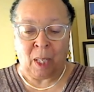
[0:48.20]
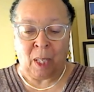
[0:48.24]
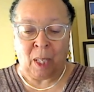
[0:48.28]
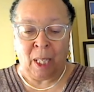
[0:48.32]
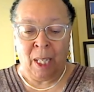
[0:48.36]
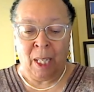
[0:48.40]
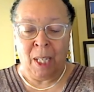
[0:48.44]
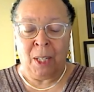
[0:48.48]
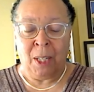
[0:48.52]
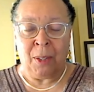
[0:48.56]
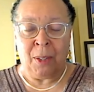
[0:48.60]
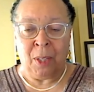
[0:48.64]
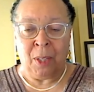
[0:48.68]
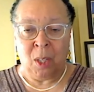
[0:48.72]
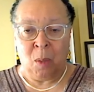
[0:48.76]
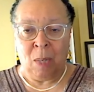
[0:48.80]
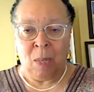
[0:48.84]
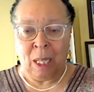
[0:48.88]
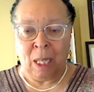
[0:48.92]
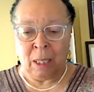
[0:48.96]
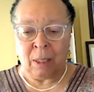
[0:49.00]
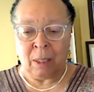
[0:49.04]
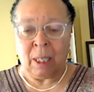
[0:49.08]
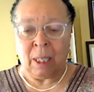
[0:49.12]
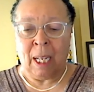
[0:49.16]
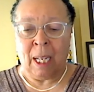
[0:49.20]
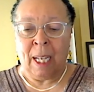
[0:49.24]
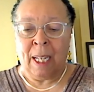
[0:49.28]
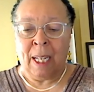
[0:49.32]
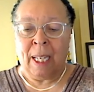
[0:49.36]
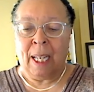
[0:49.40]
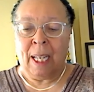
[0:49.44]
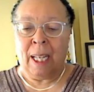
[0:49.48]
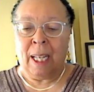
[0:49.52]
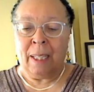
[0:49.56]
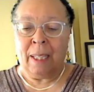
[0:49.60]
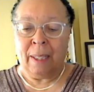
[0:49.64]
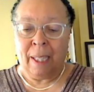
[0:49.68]
into the US.
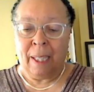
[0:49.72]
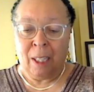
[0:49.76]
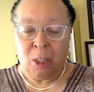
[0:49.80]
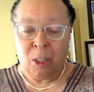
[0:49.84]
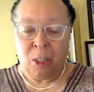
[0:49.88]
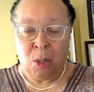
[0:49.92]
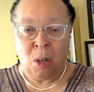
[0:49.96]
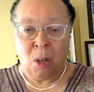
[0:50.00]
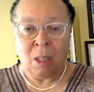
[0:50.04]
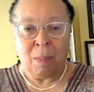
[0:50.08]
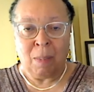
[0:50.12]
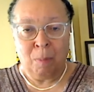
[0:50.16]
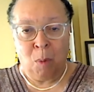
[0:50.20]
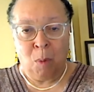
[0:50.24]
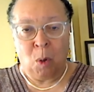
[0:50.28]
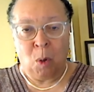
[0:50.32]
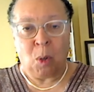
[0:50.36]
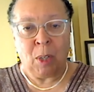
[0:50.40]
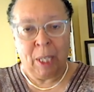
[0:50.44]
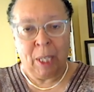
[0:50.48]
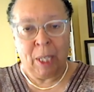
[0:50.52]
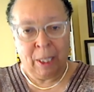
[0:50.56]
And they took more